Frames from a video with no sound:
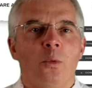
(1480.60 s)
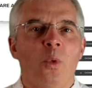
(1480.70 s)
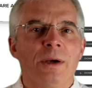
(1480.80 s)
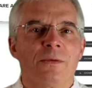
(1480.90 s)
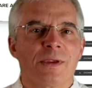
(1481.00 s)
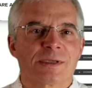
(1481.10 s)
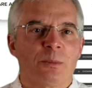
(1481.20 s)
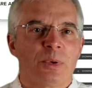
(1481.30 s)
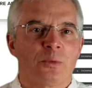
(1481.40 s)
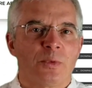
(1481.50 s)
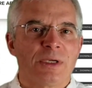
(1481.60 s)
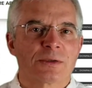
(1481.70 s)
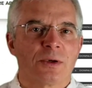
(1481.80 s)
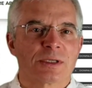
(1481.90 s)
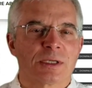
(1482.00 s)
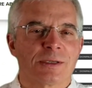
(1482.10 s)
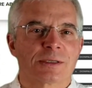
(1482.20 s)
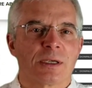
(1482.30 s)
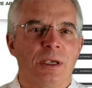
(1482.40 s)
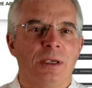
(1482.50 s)
One of the simple
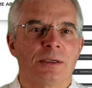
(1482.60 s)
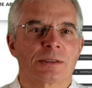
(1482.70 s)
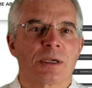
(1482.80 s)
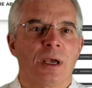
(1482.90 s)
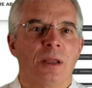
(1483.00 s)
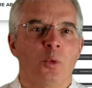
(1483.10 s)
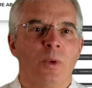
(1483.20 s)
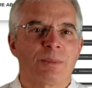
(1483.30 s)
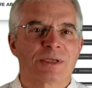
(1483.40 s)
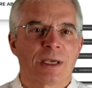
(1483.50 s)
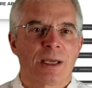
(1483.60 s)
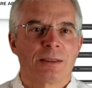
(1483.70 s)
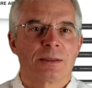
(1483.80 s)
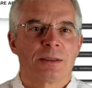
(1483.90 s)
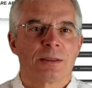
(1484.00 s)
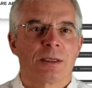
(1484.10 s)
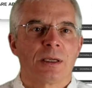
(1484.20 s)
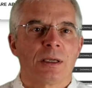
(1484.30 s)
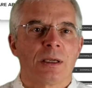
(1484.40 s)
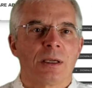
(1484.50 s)
resources is the website
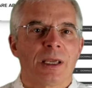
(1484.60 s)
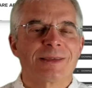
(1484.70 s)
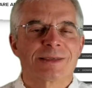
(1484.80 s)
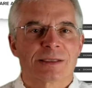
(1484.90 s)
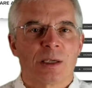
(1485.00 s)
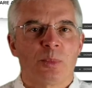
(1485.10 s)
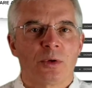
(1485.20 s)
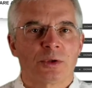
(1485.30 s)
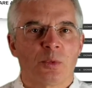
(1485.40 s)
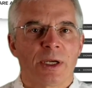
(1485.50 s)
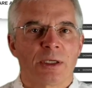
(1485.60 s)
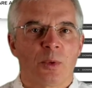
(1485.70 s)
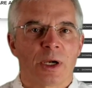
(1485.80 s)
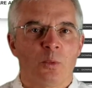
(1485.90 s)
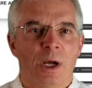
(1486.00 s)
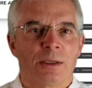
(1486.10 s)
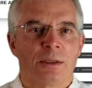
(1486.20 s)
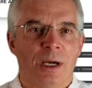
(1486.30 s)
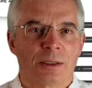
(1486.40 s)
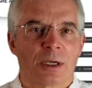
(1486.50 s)

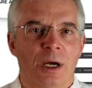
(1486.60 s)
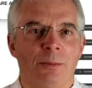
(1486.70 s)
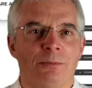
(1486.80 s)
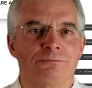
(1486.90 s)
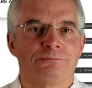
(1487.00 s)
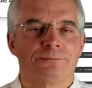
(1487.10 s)
itssimple2021.com.